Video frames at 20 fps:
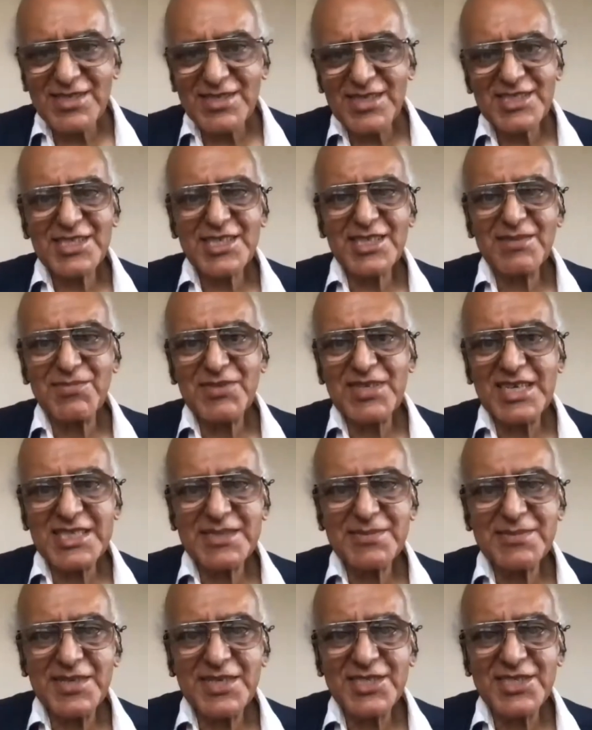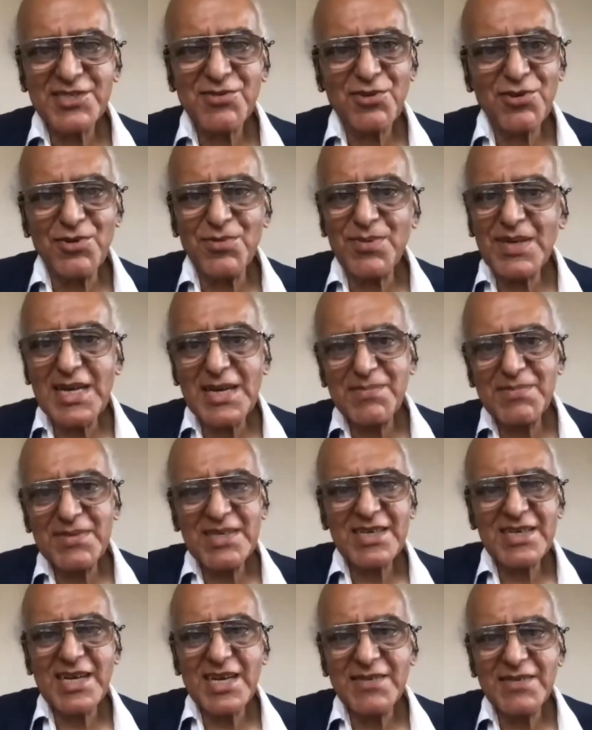of the experience,
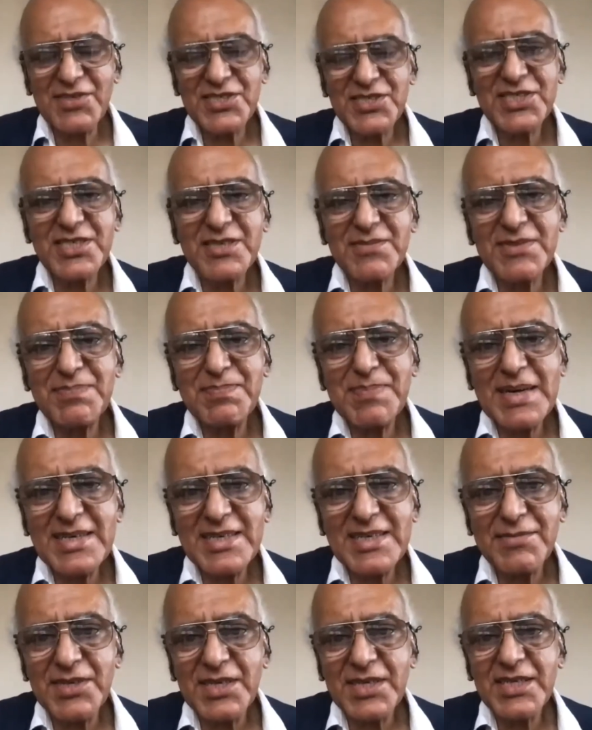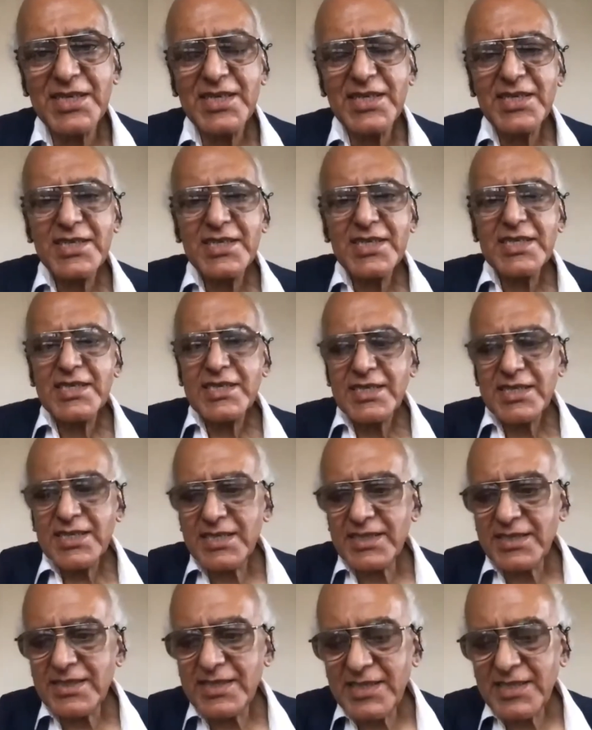globalization of the pandemic.
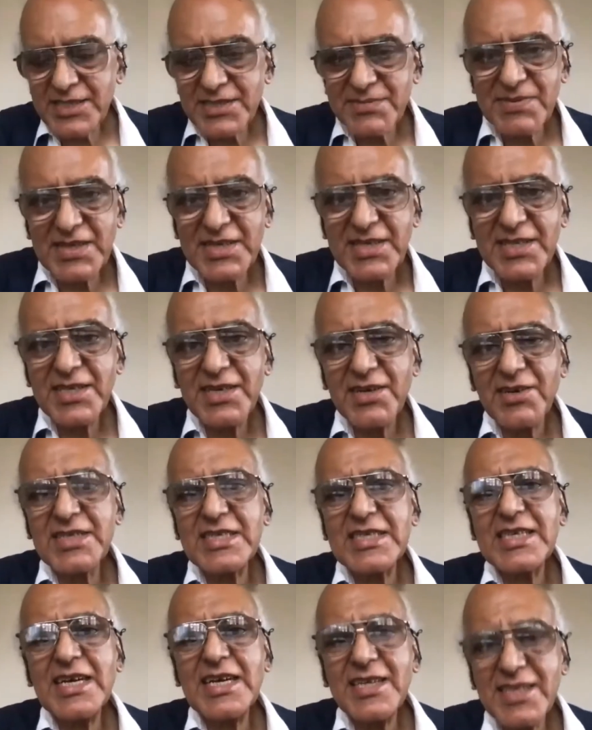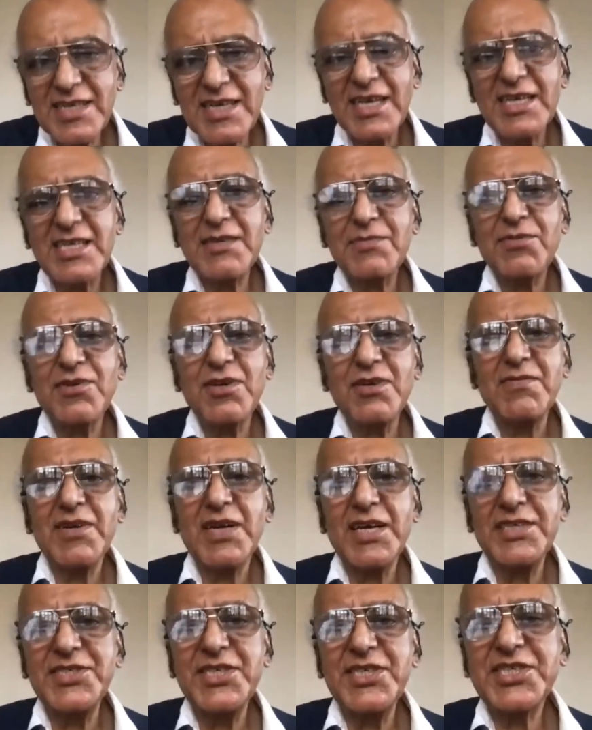In this very uncanny kind of
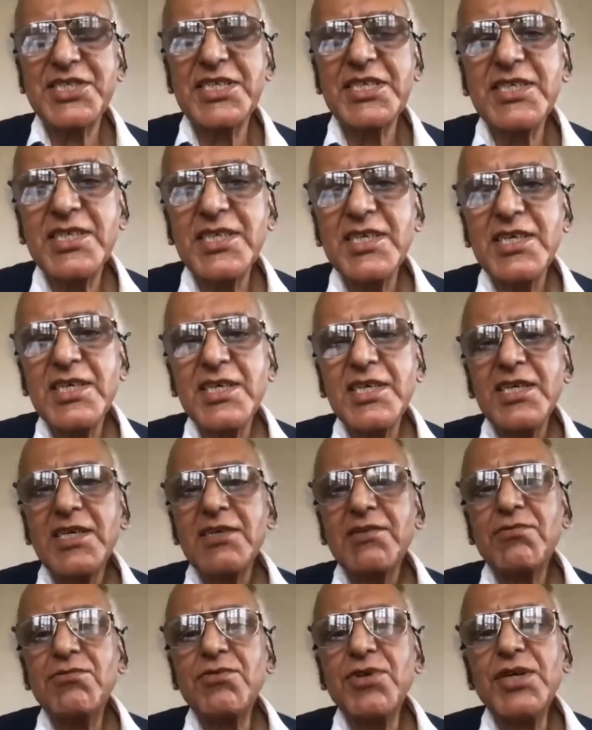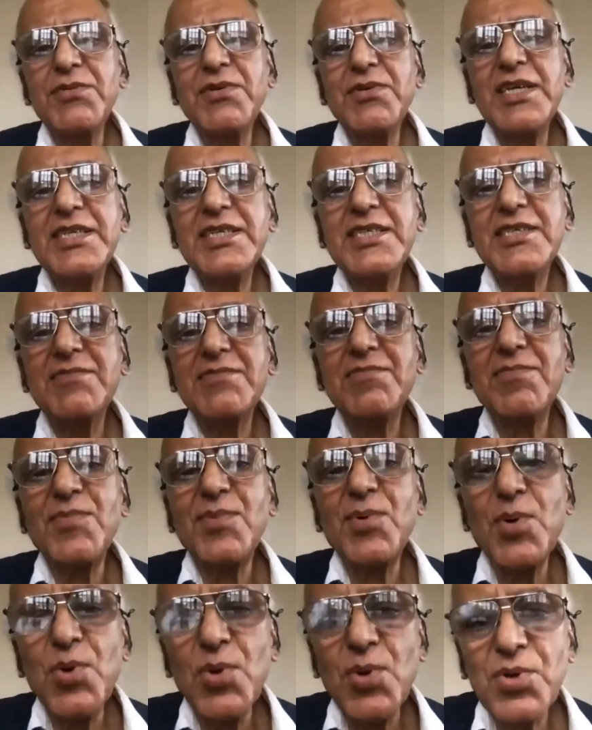globalization, we will need
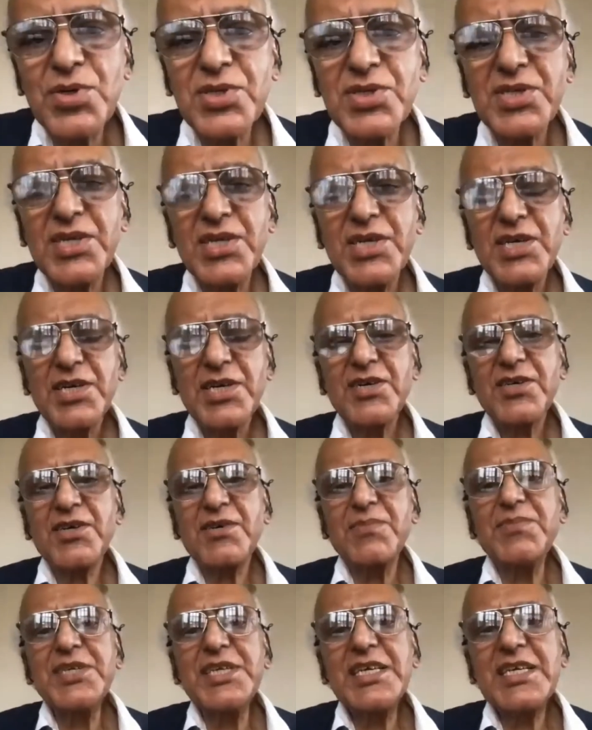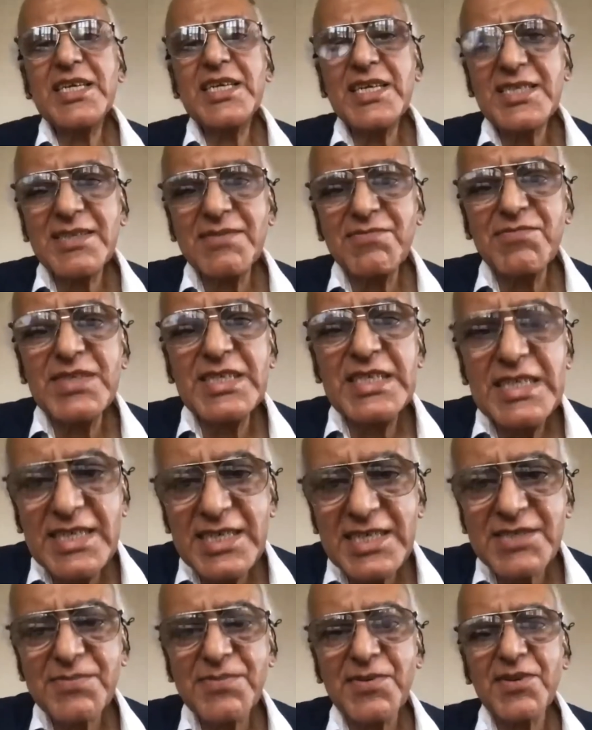more communicative
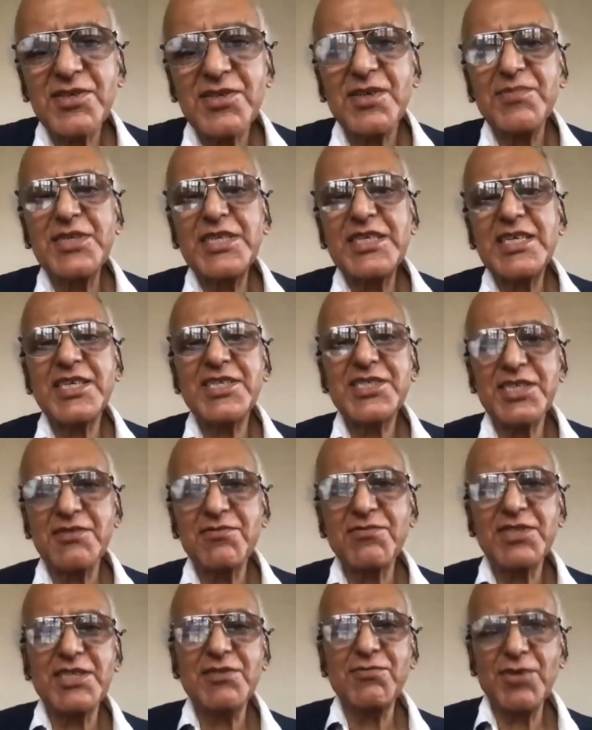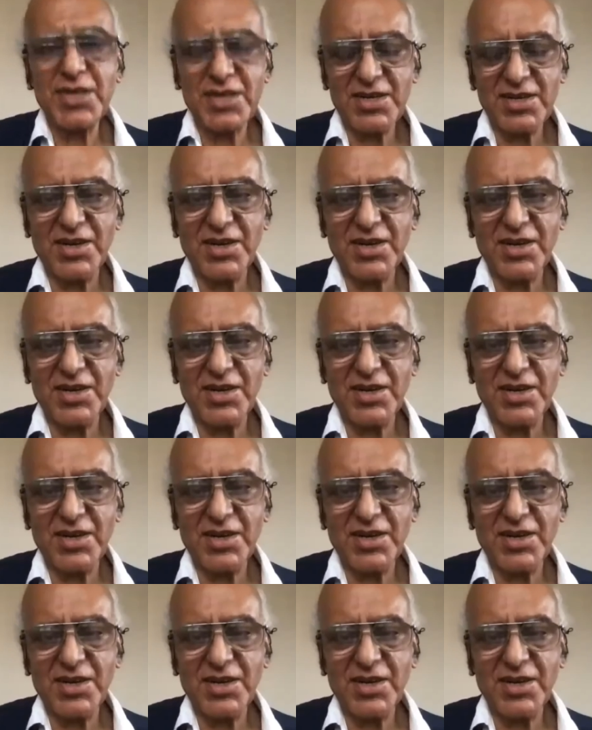needs for communication with the world.